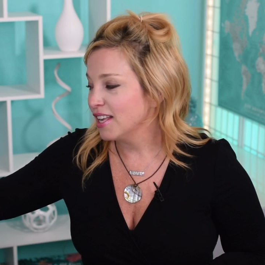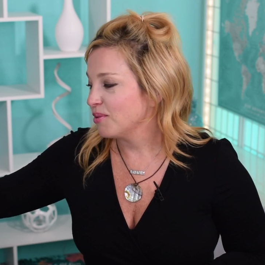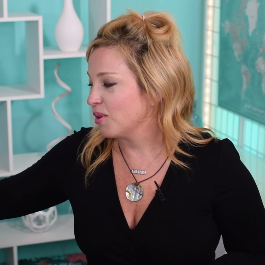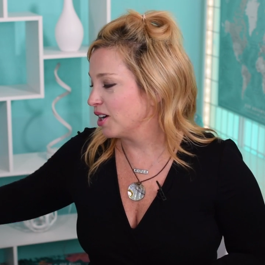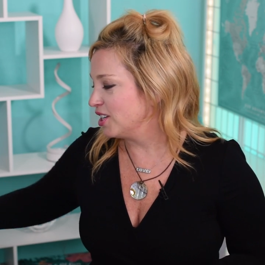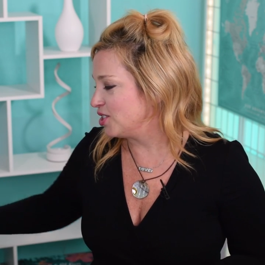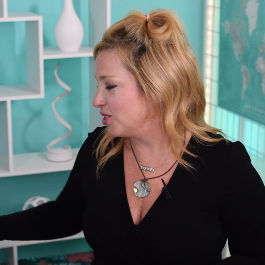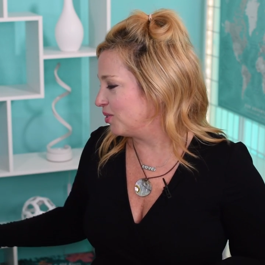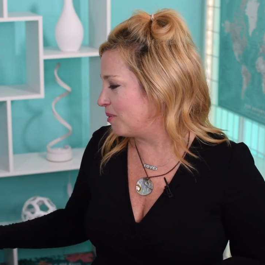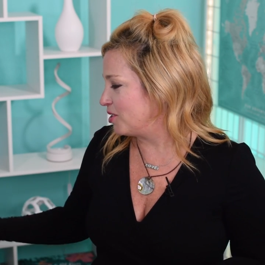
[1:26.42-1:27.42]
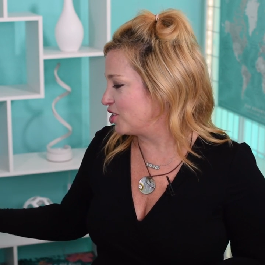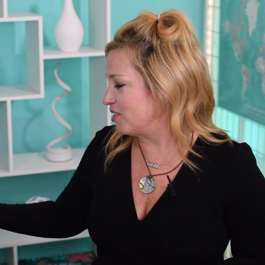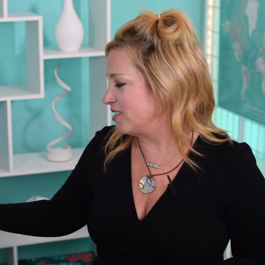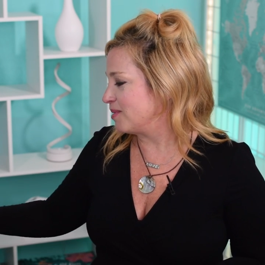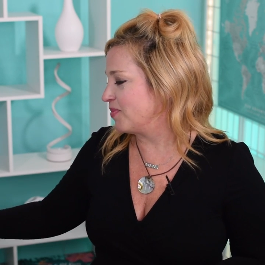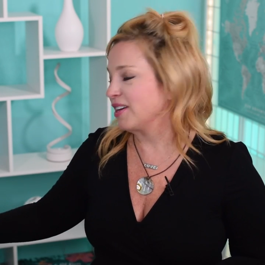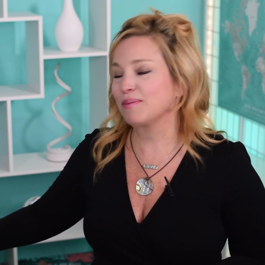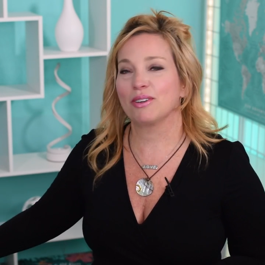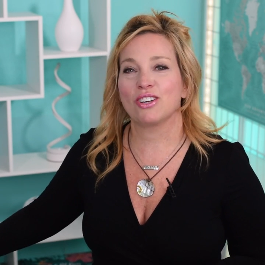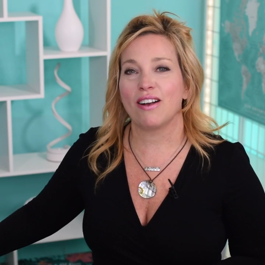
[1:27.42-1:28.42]
I'm going to show you some things
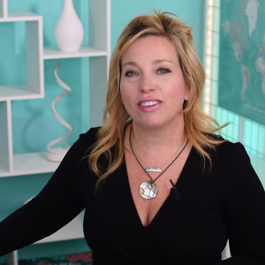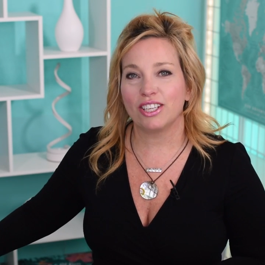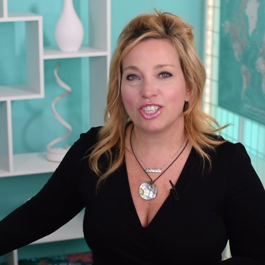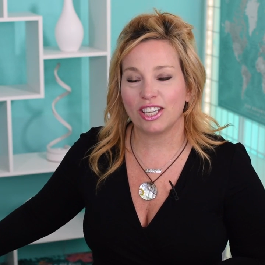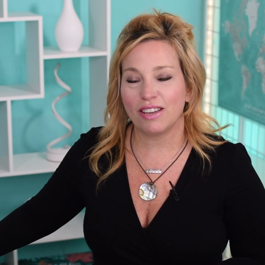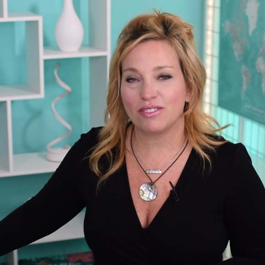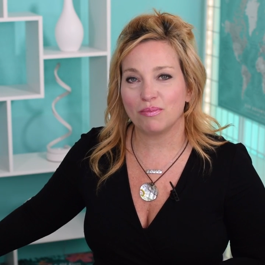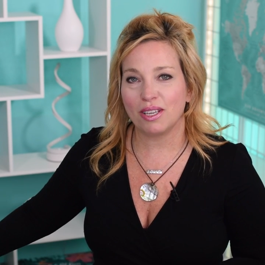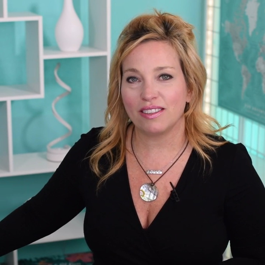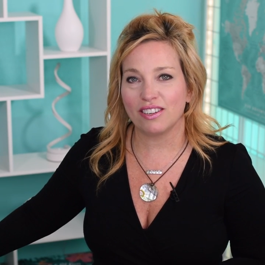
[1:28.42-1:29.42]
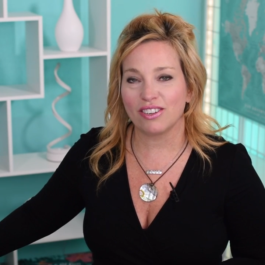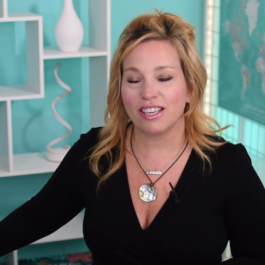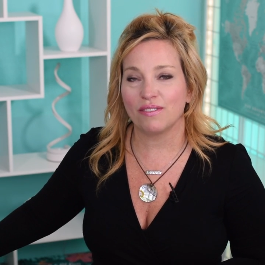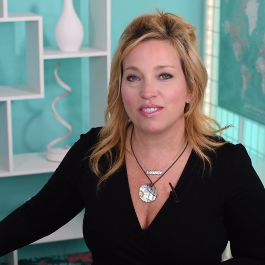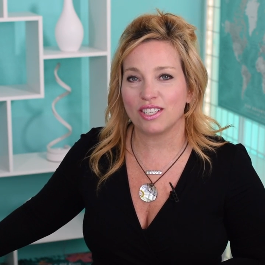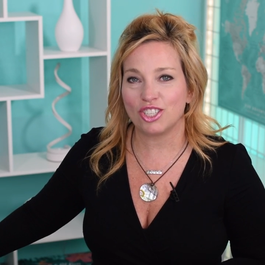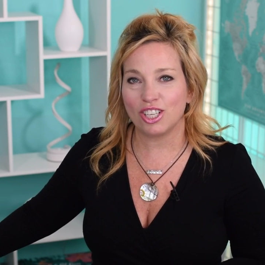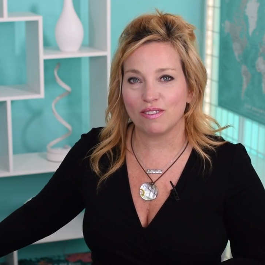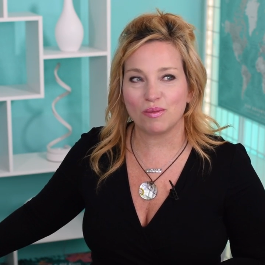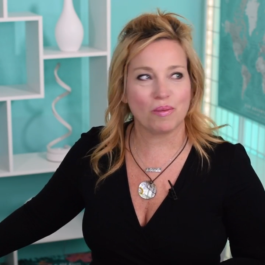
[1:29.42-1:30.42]
my travel agent gave to me that are gifts that she
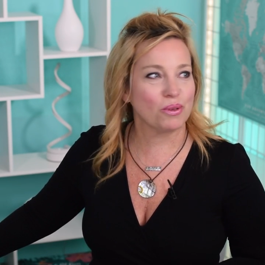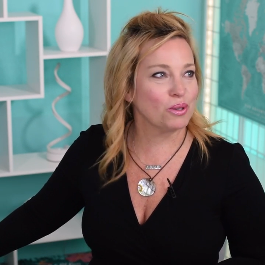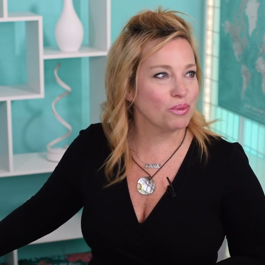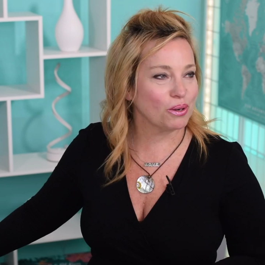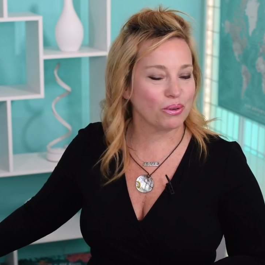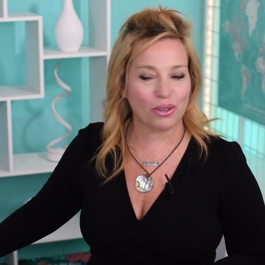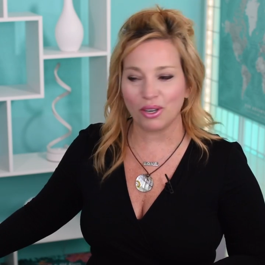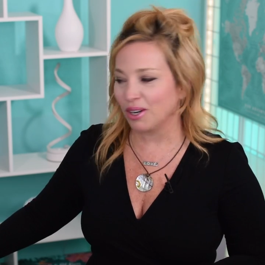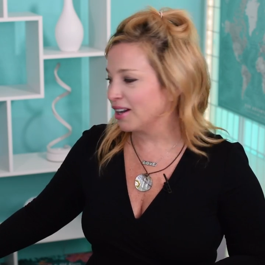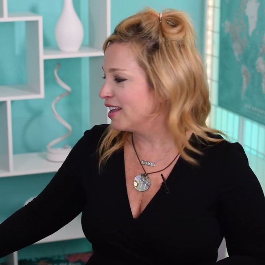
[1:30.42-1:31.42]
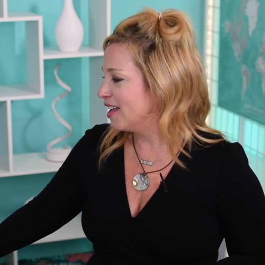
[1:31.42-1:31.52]
gives people who book with her.